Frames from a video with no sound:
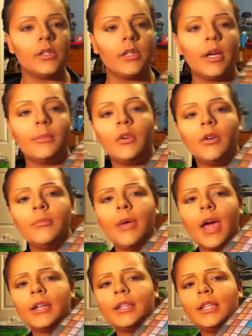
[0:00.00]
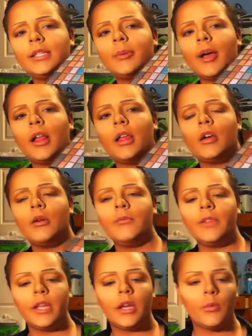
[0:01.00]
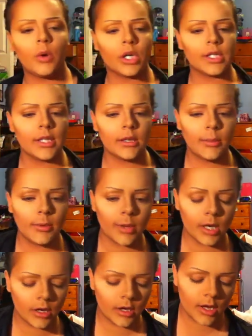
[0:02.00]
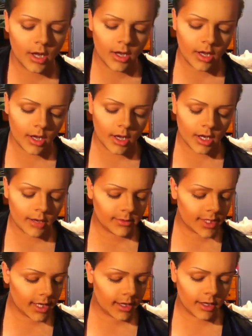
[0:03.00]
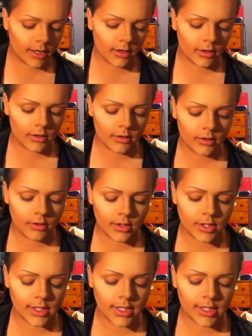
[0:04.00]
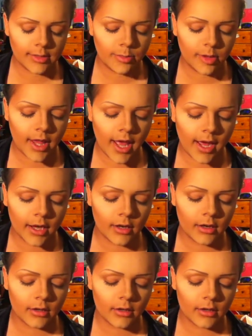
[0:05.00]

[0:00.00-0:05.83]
So now I'm going back to this palette. Hopefully it works a little bit better. I'm taking just this black,